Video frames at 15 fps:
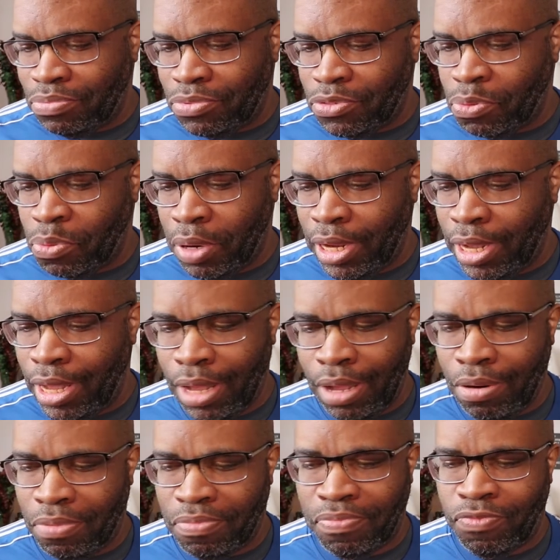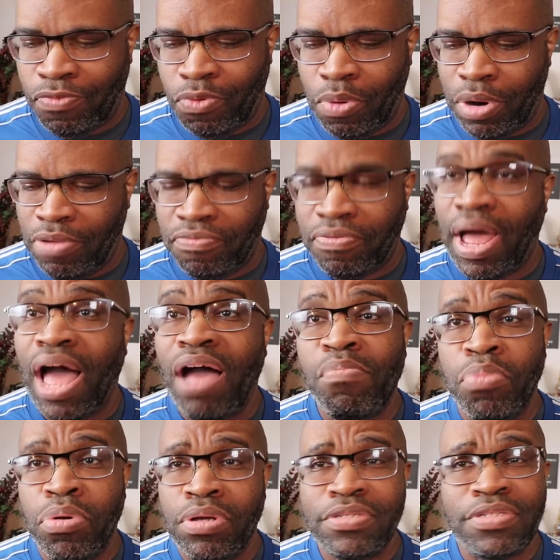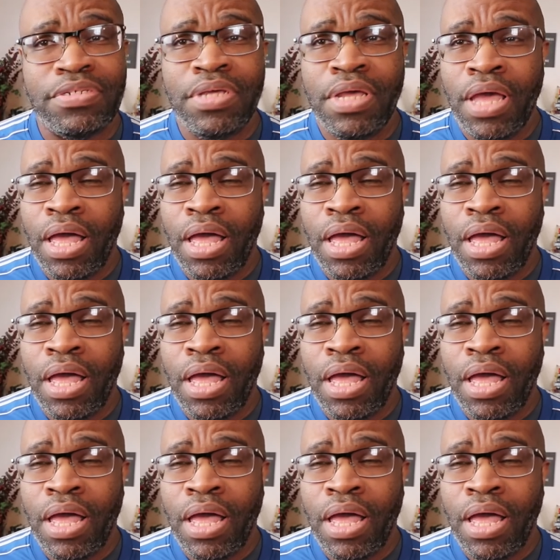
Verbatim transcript: 20 or 25 books